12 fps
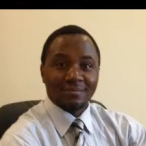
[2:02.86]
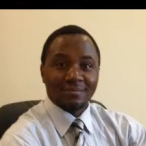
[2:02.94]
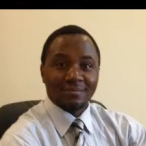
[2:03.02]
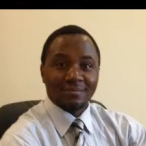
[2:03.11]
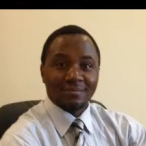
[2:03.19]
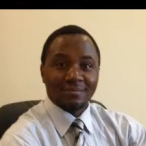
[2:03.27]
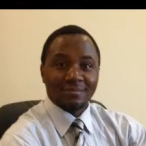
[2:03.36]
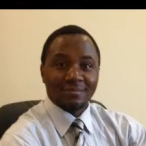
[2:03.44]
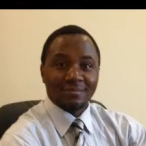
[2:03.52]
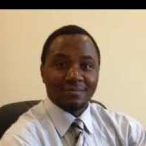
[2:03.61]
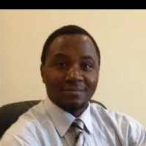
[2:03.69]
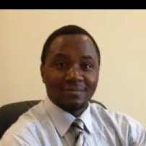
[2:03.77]

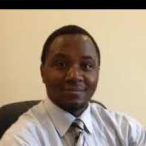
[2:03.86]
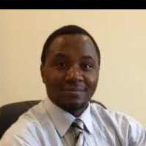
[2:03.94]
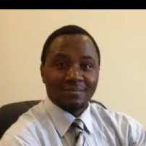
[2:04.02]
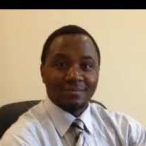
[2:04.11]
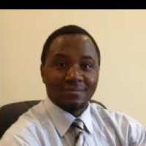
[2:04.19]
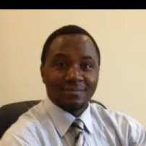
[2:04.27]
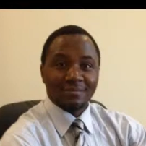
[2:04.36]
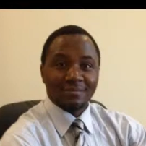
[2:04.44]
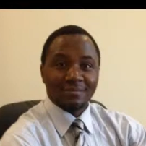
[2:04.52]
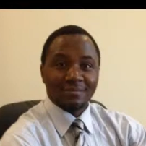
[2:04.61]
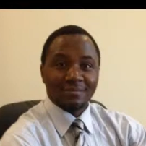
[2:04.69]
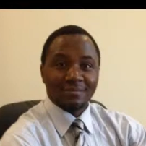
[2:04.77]

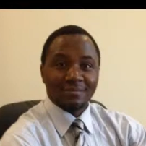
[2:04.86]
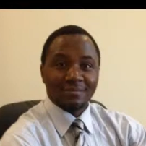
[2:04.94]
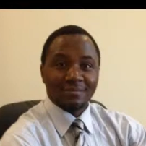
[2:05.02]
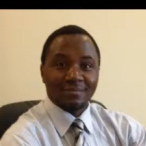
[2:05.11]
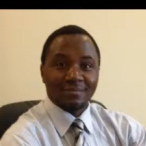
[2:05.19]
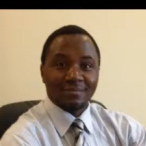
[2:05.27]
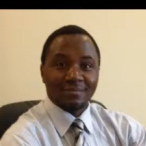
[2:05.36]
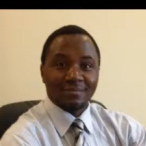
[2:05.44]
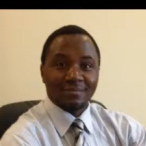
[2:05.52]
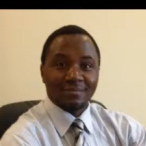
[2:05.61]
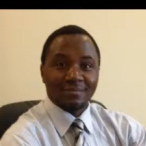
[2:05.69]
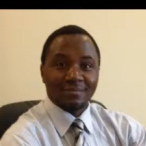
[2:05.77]

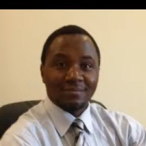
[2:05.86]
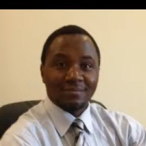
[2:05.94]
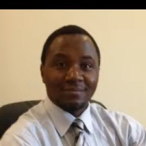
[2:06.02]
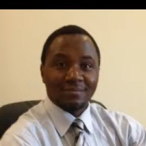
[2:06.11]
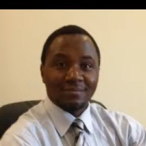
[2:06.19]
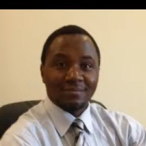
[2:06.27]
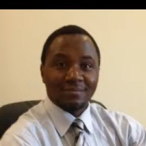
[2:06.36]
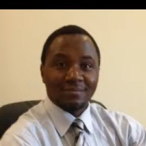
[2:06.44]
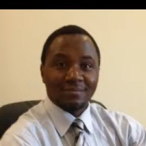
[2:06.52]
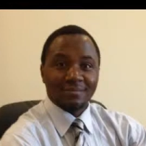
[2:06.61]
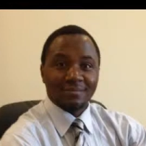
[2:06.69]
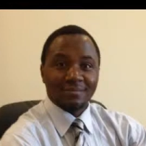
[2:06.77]

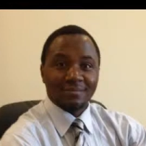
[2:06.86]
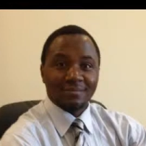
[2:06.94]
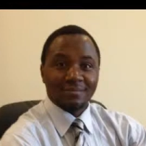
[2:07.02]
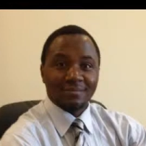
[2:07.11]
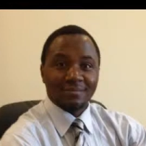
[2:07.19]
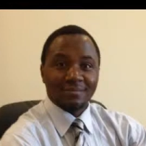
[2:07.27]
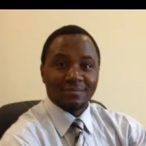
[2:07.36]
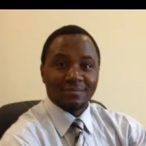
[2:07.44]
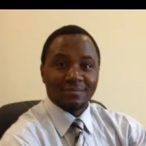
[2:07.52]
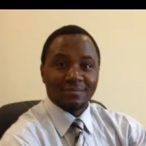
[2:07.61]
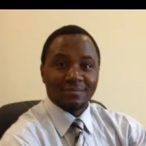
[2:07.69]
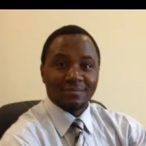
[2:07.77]

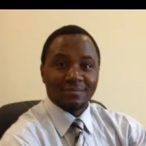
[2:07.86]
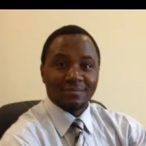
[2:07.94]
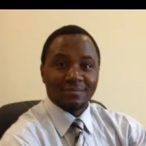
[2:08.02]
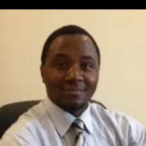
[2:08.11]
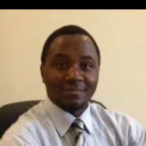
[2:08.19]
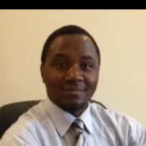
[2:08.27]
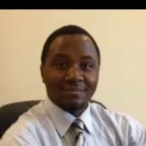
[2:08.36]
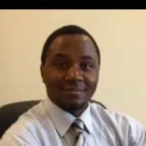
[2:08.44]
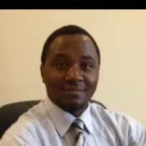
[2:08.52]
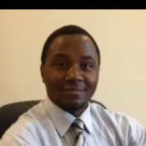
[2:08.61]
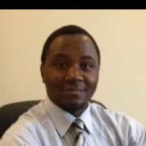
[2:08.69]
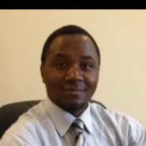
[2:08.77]

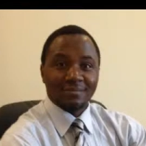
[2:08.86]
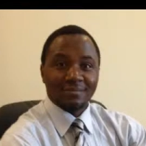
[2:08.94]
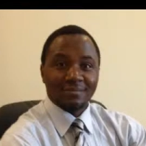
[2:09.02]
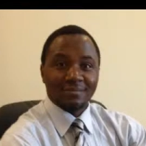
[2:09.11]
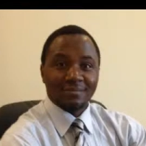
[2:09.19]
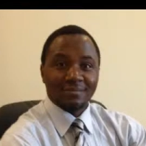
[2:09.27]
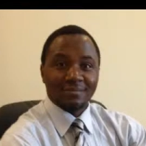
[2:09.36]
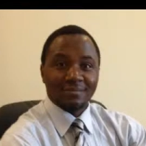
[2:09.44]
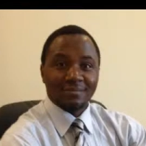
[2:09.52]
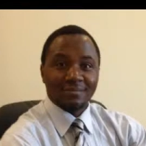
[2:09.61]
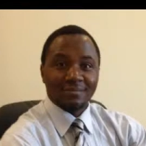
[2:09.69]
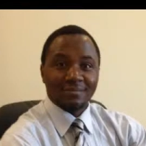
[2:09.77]

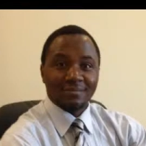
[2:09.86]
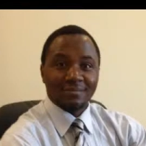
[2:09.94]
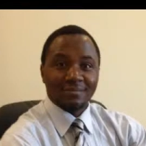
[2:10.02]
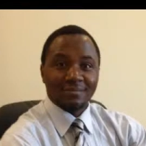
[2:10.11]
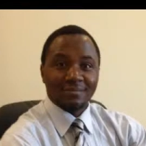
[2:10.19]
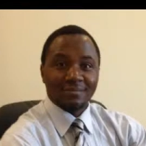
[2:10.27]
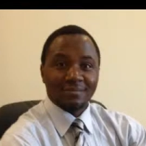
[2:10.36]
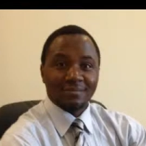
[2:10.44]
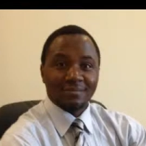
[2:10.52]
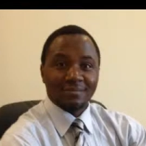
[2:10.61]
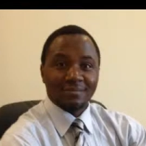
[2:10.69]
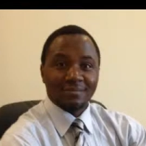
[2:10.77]
[no speech]